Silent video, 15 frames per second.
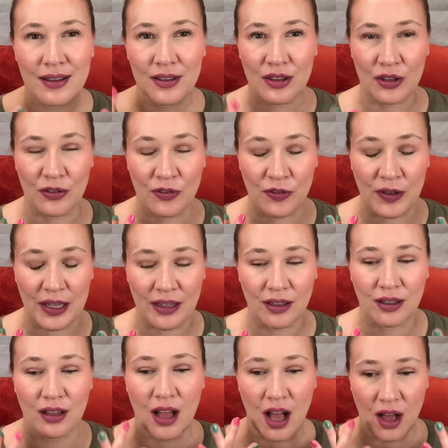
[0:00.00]
the
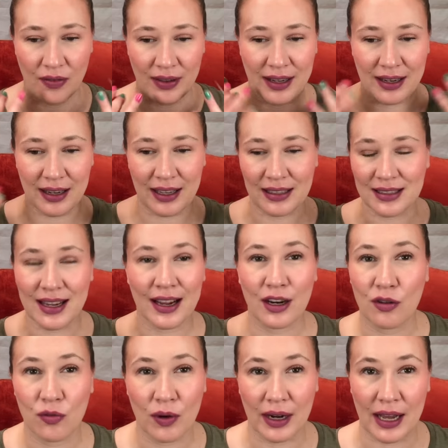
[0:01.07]
feel of it is kind
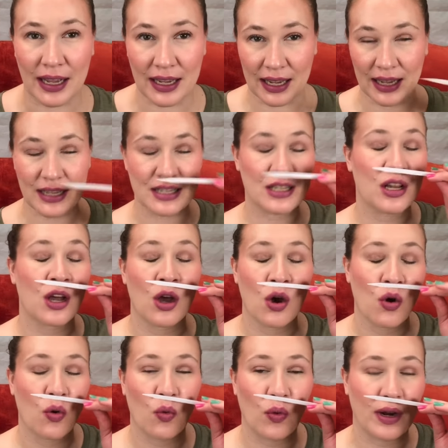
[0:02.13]
of what i get
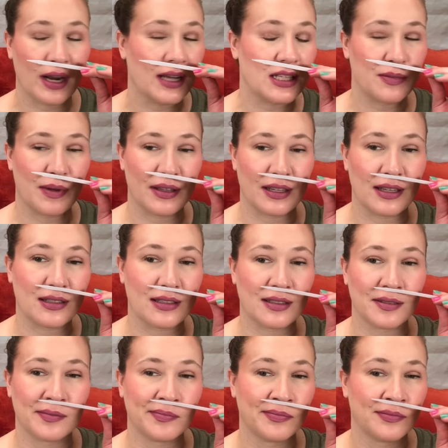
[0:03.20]
when i smell this
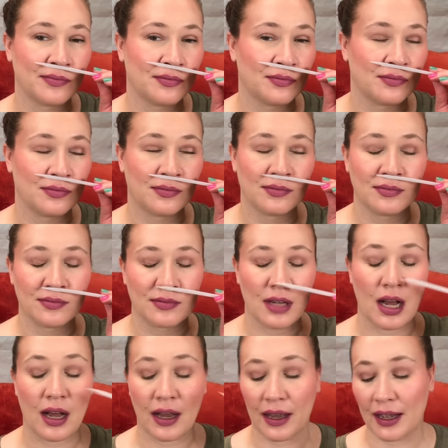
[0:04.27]

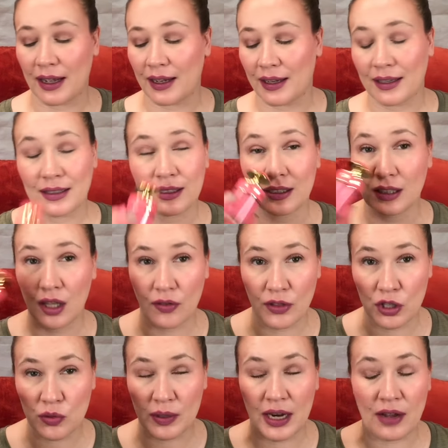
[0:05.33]
I love
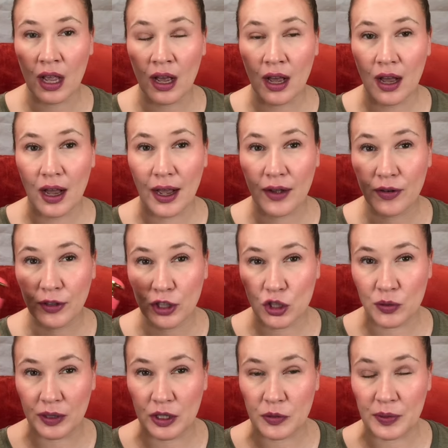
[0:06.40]
this one. I've, I've heard this
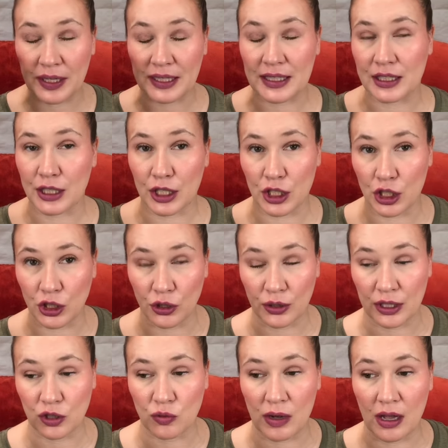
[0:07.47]
one is being discontinued
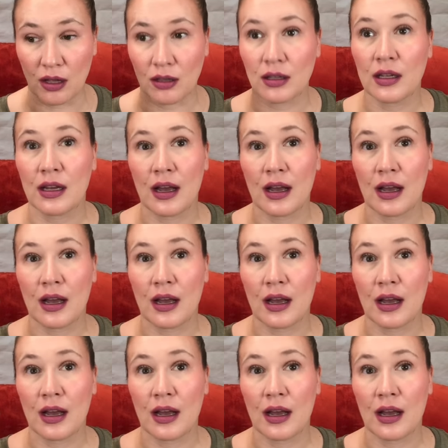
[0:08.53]
as well.